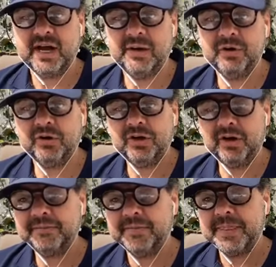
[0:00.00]
And we look
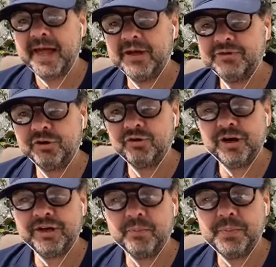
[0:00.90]
at how do you
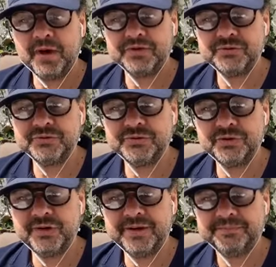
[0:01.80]
create your personal
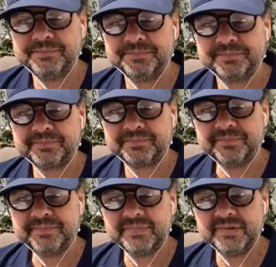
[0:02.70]
story?
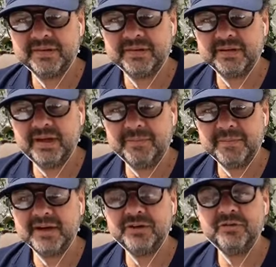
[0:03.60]
Yeah,
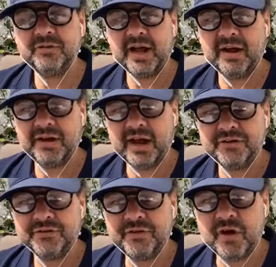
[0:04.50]
how do you
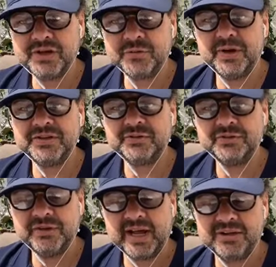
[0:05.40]
find your personal
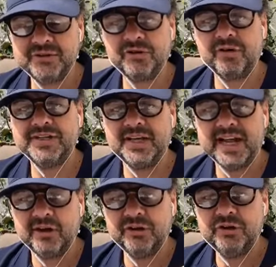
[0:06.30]
story? How do you create it? And how
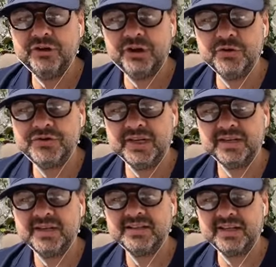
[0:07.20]
do you use it
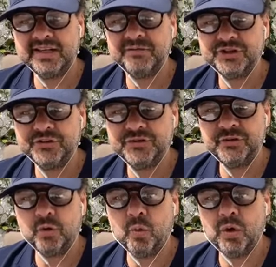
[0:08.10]
to leverage you
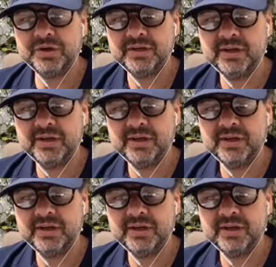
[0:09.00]
forward?